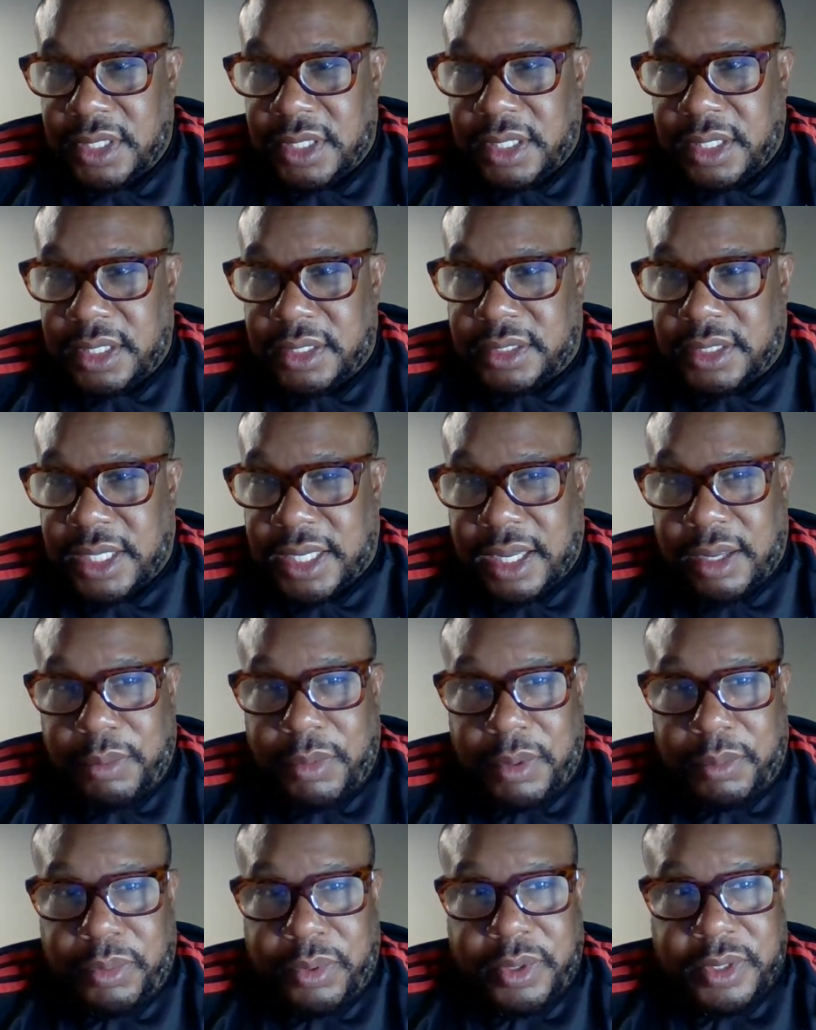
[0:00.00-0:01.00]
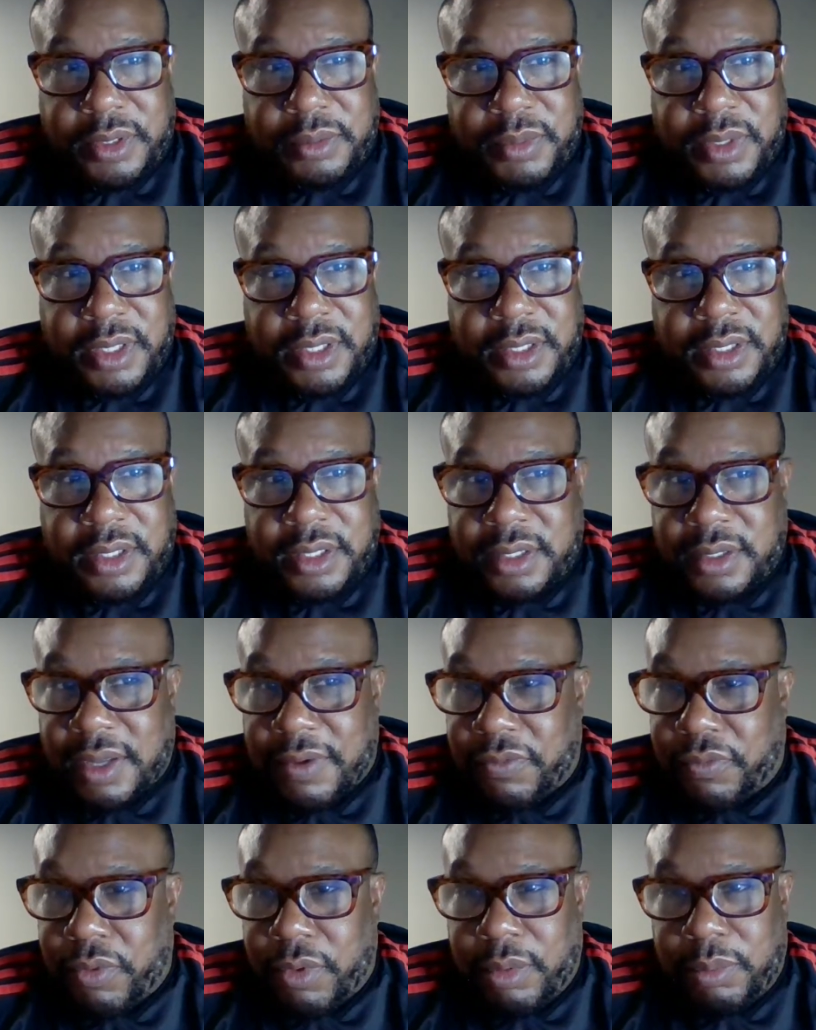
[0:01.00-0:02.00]
And check out my books, man.
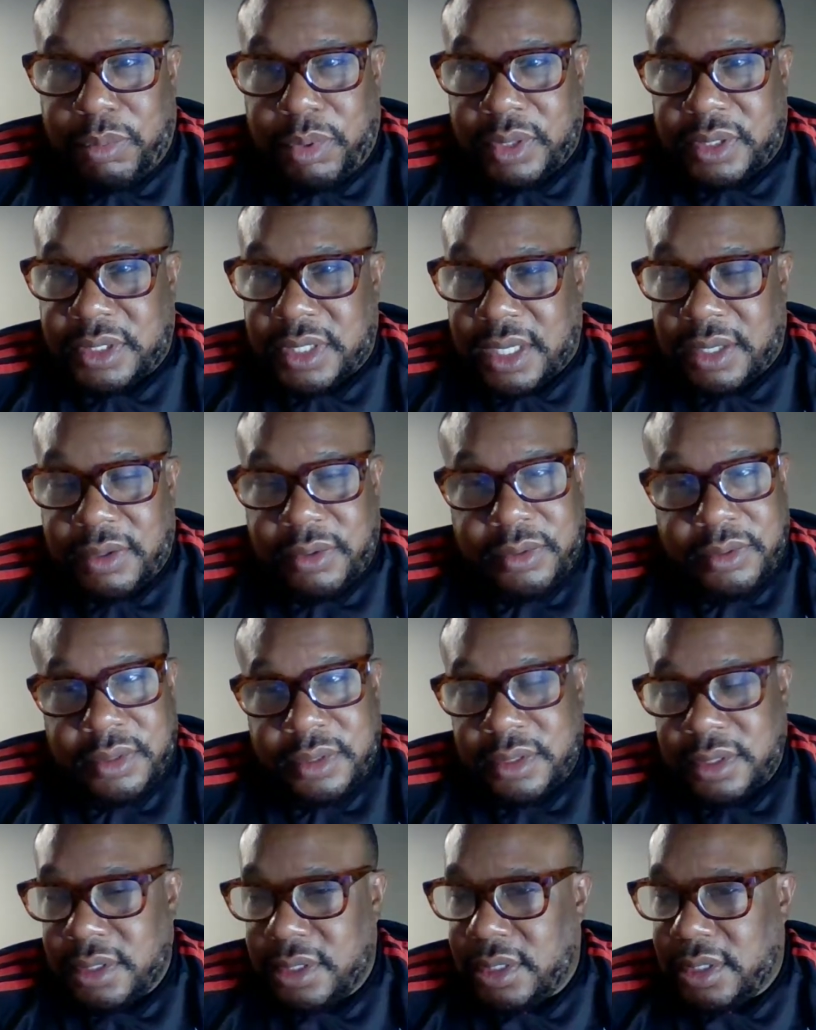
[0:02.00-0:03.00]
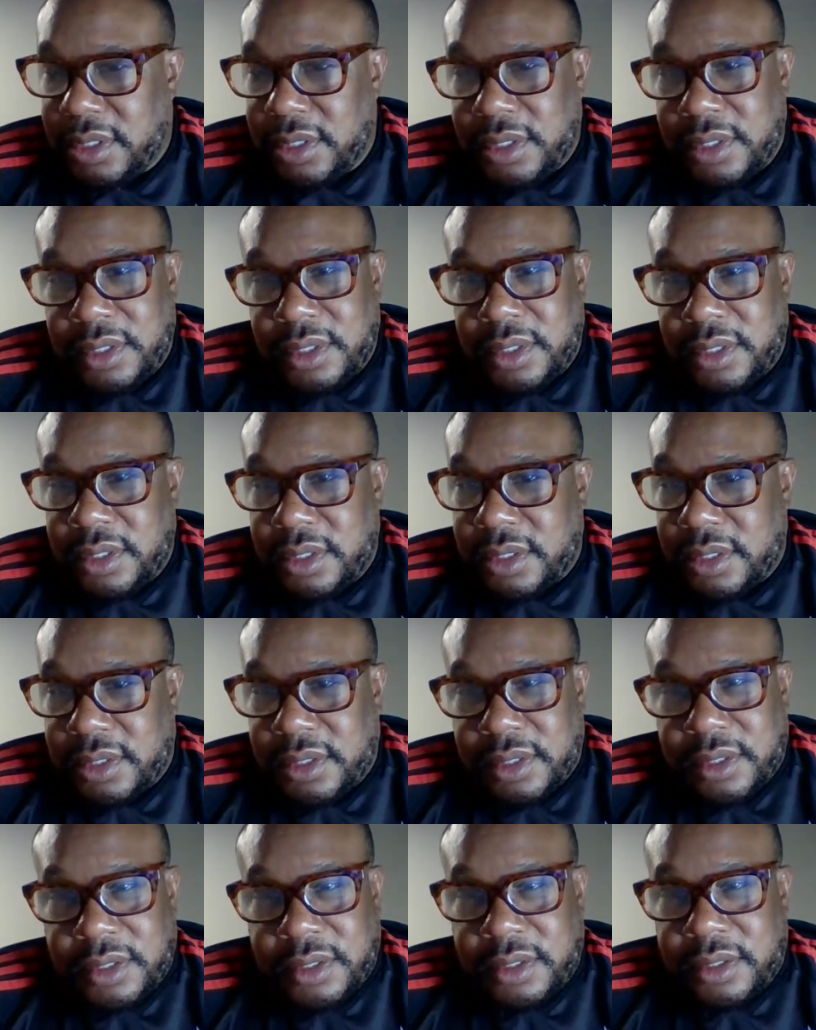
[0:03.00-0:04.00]
Got 4 books out.
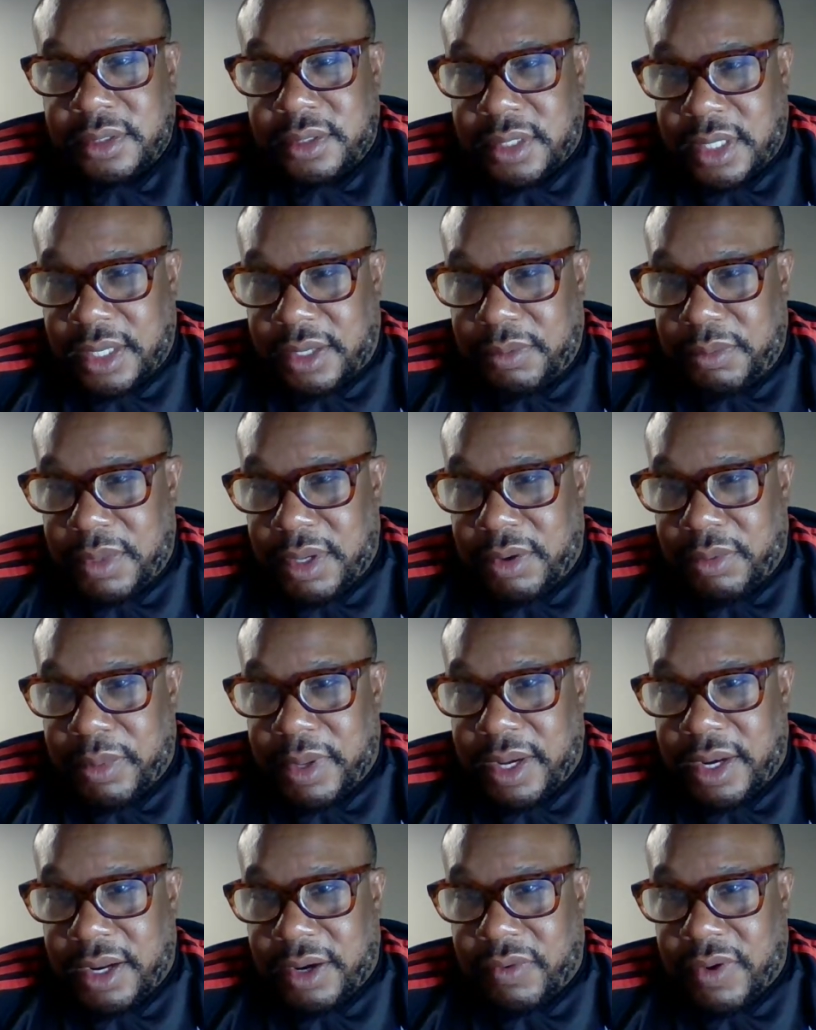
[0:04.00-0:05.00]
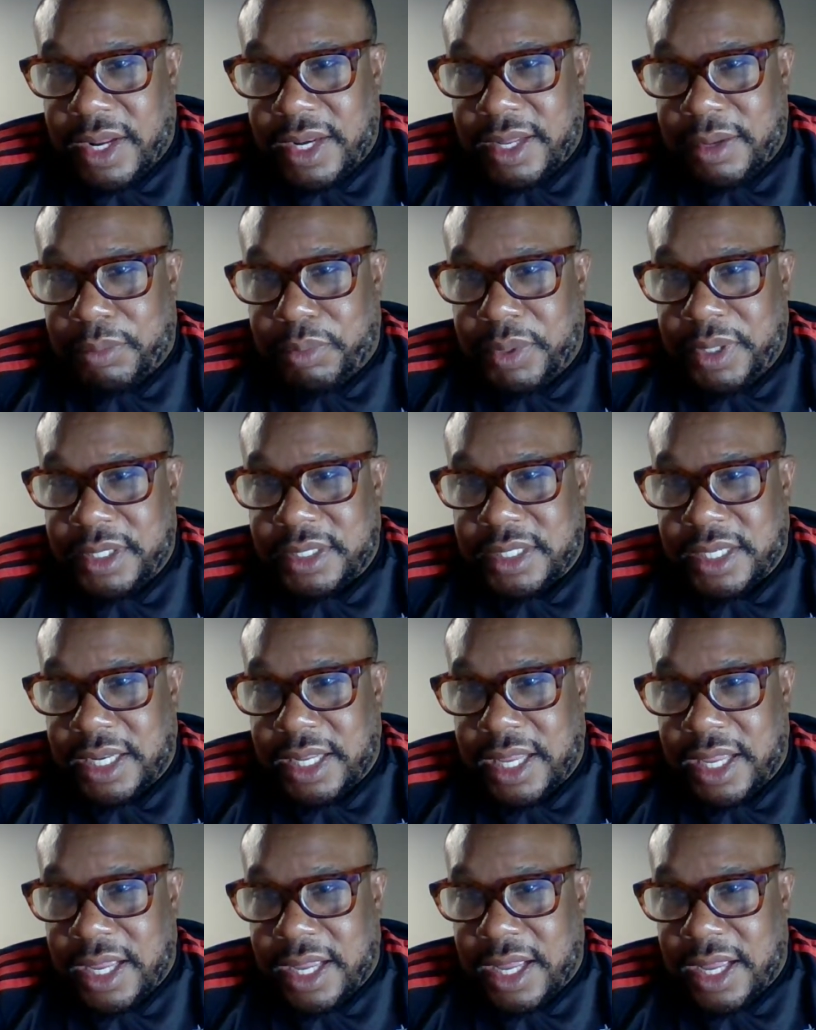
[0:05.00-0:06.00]
Check them out, man. I greatly appreciate
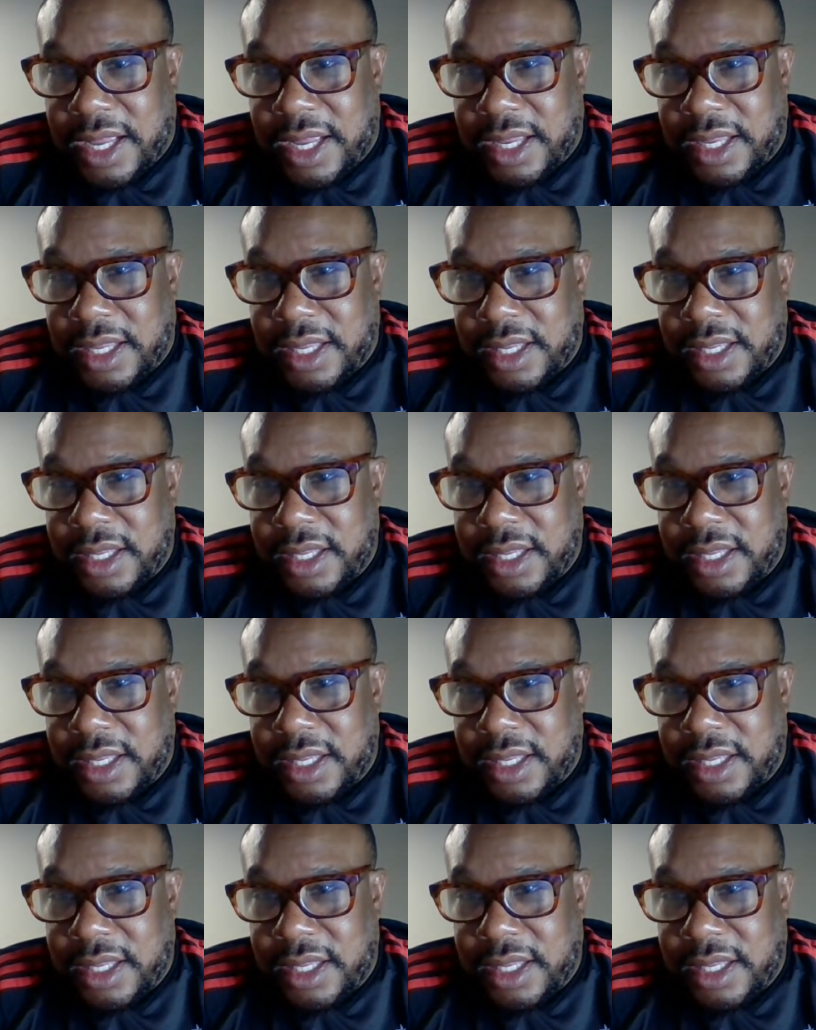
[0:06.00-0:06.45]
it, AI.